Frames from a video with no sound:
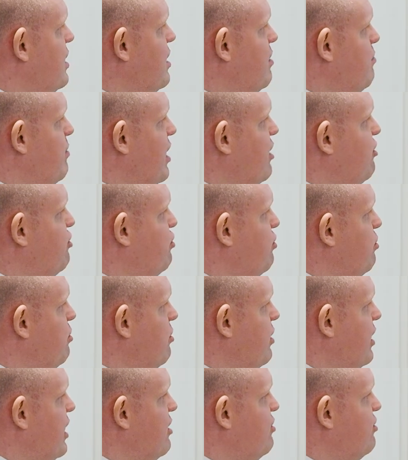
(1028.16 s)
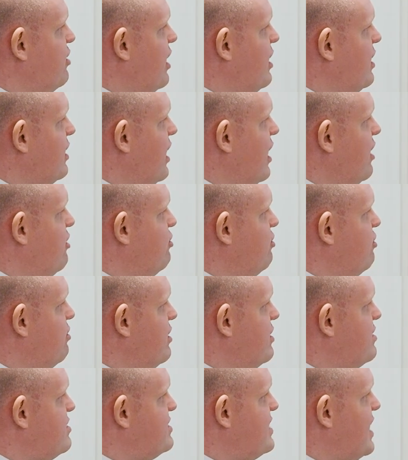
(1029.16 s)
Make sure each allegation
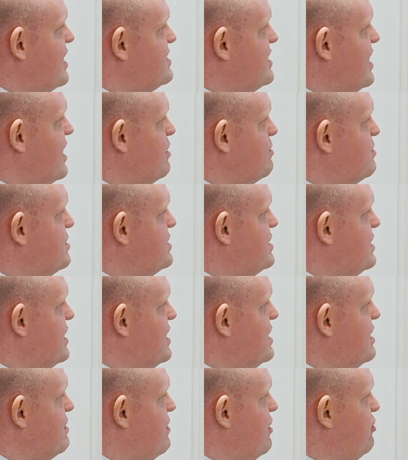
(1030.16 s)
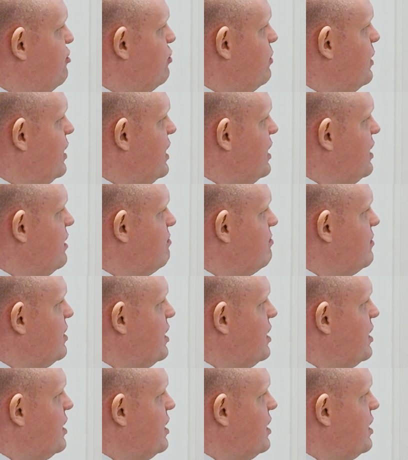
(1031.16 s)
is set out individually.